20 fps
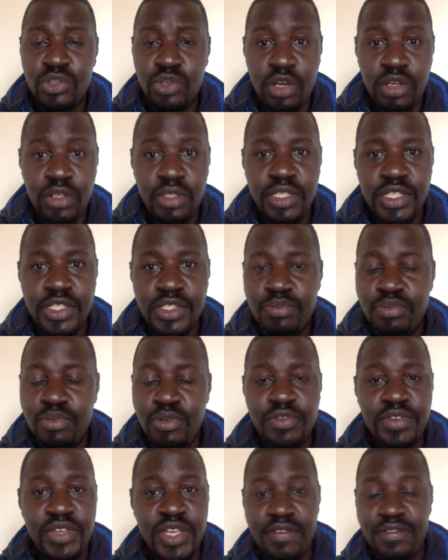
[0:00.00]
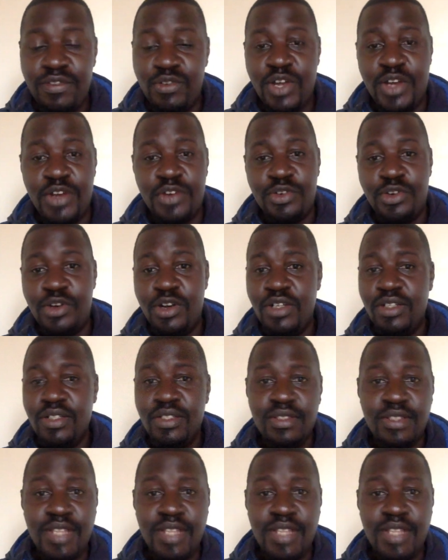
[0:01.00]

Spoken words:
wrong. He's proving everyone wrong.